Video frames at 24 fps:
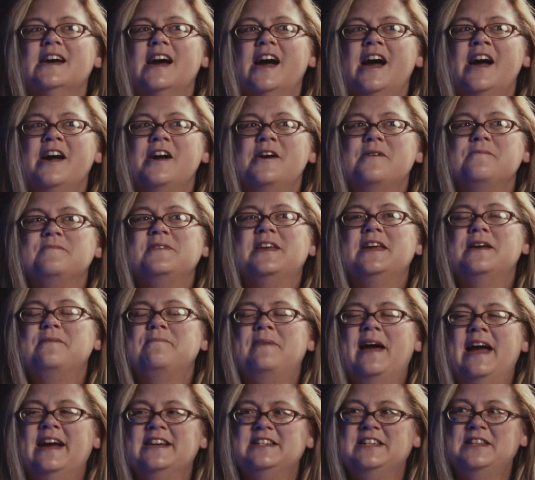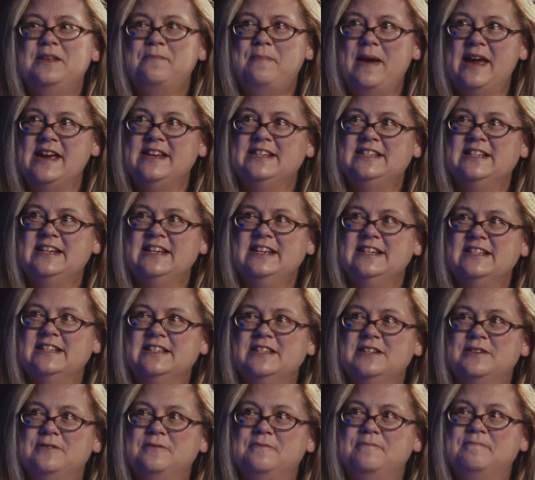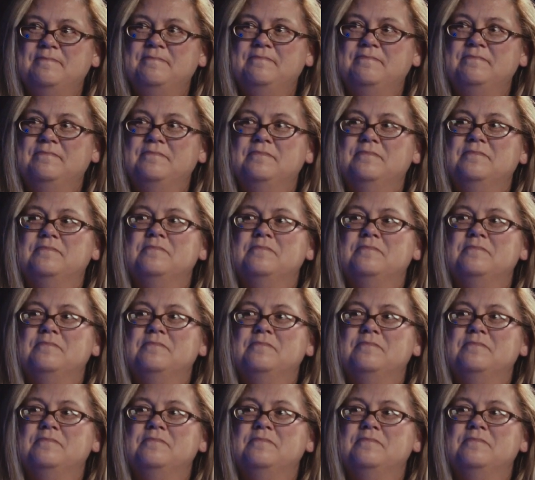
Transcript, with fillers: Um, get back to the basics. Okay.